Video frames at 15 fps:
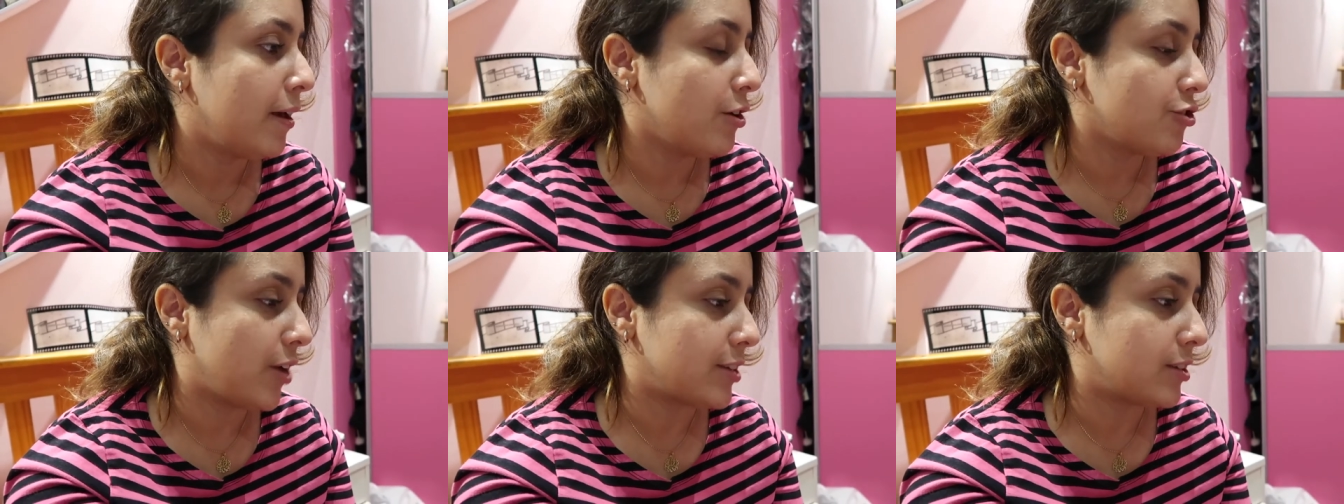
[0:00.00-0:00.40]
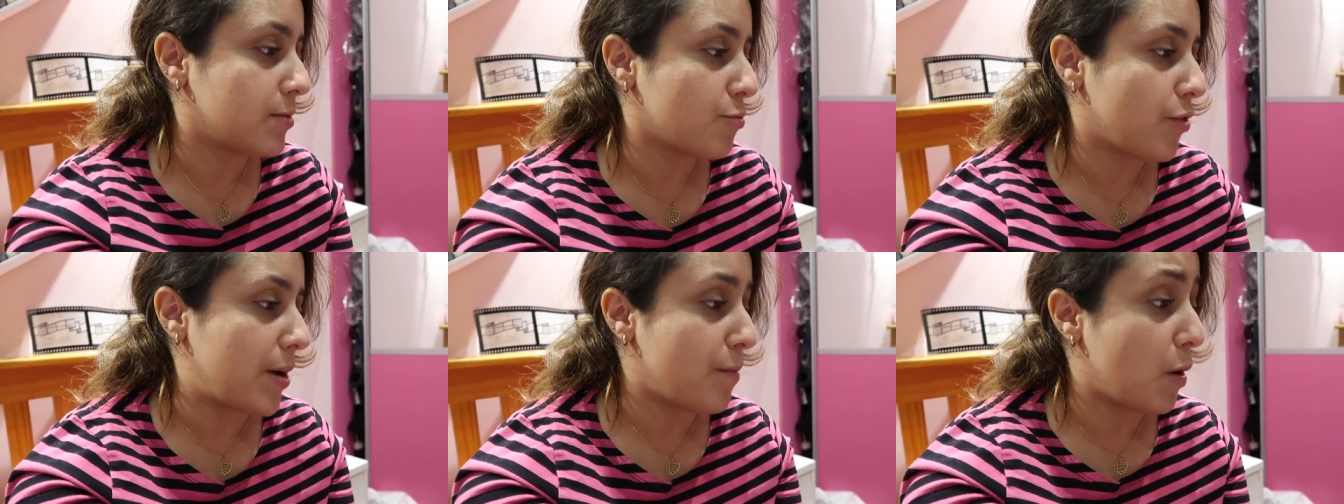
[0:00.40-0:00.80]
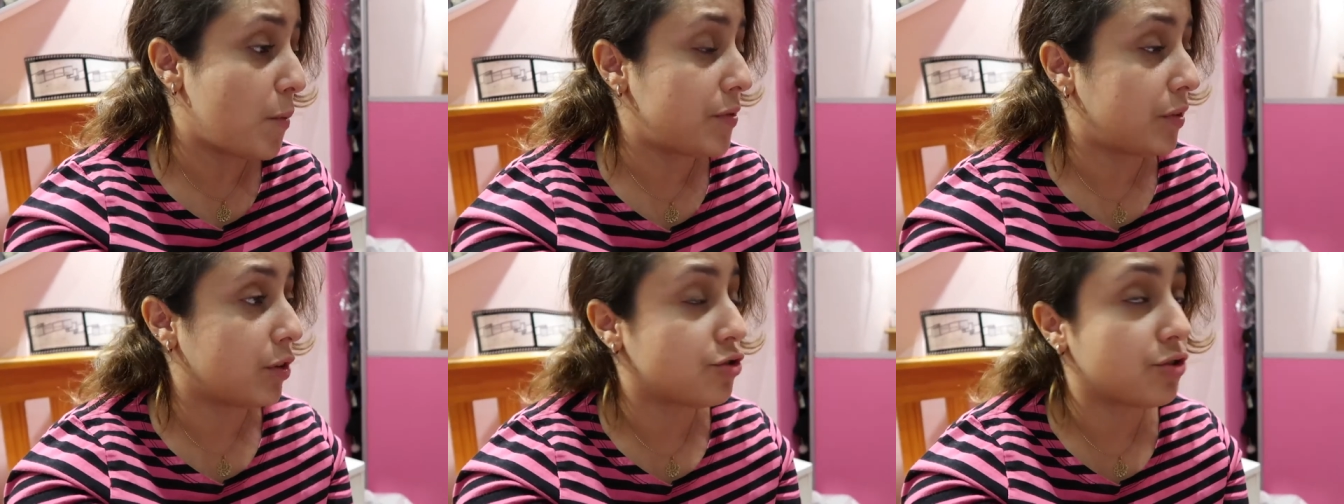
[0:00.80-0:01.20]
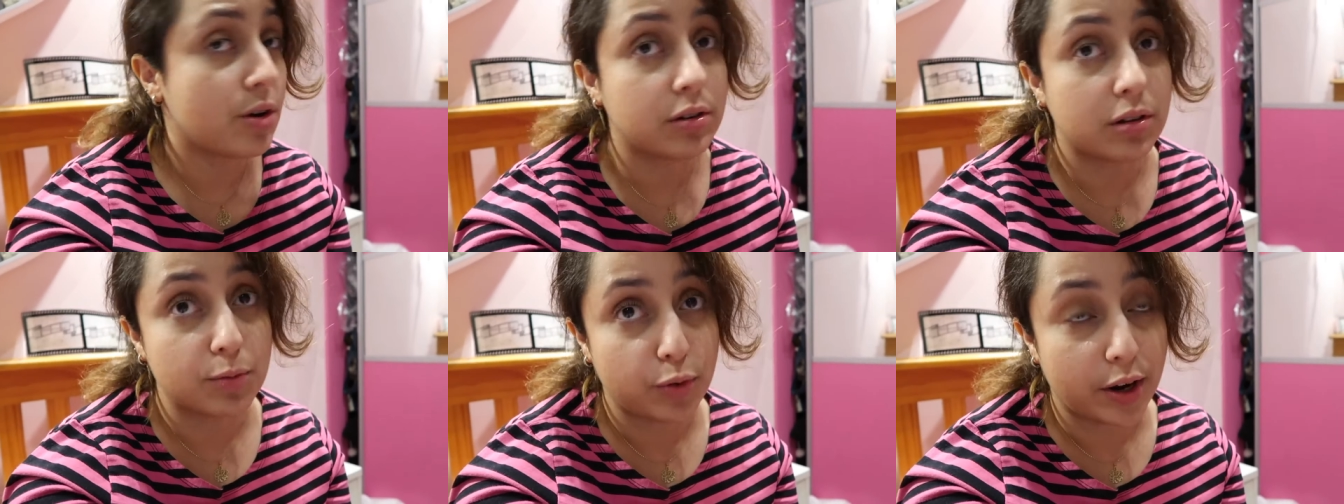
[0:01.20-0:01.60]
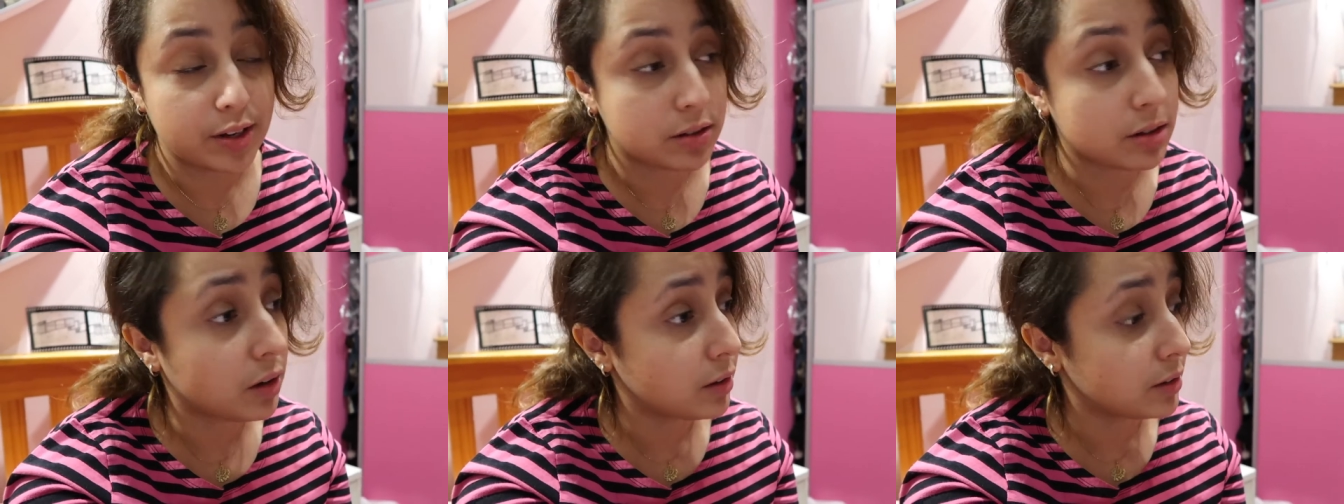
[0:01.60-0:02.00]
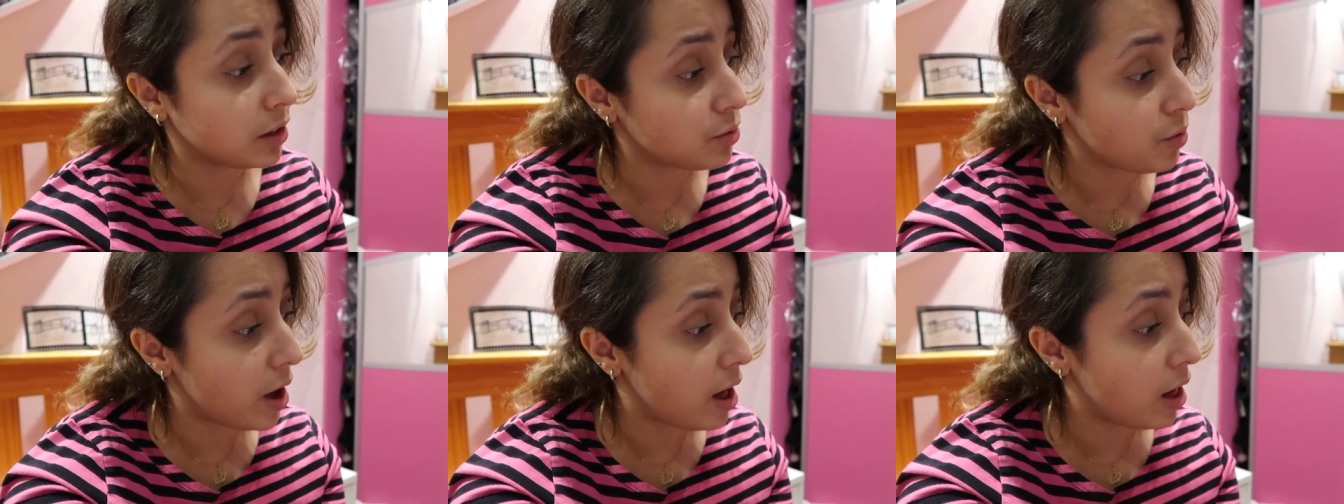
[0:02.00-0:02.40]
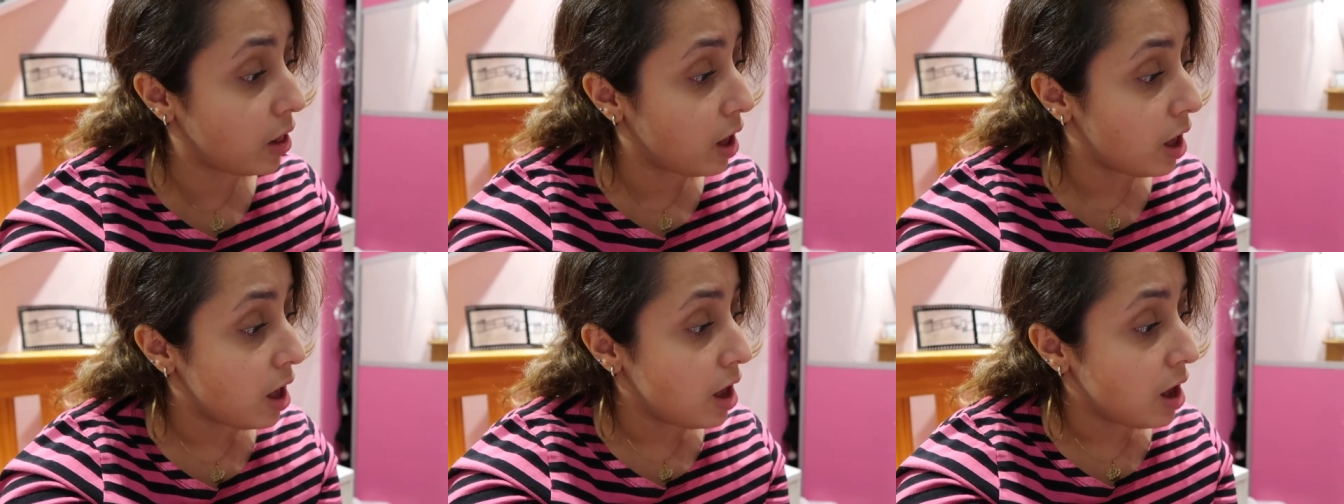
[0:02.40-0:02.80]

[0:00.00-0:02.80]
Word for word: She has some great moments in the show, some great songs as well.